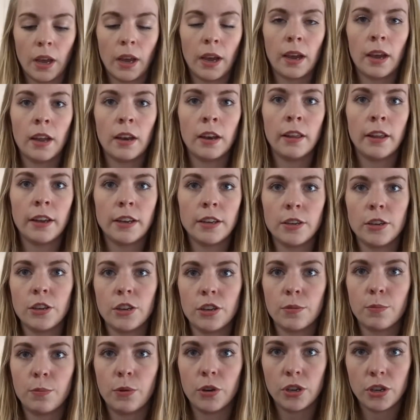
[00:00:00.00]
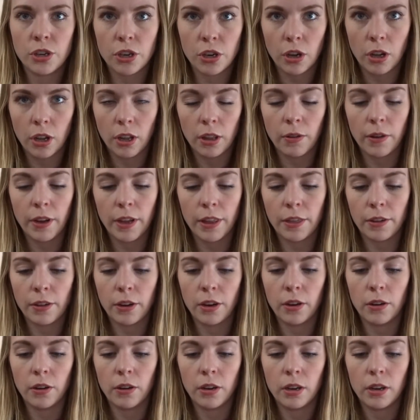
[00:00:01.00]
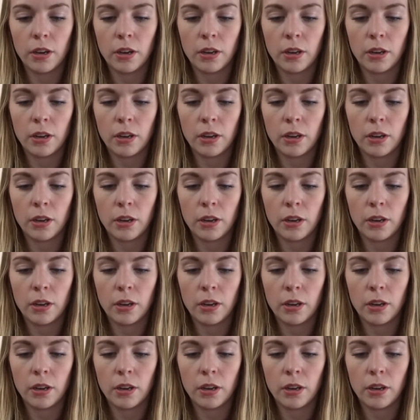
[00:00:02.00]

I kind of like to just push it all the way through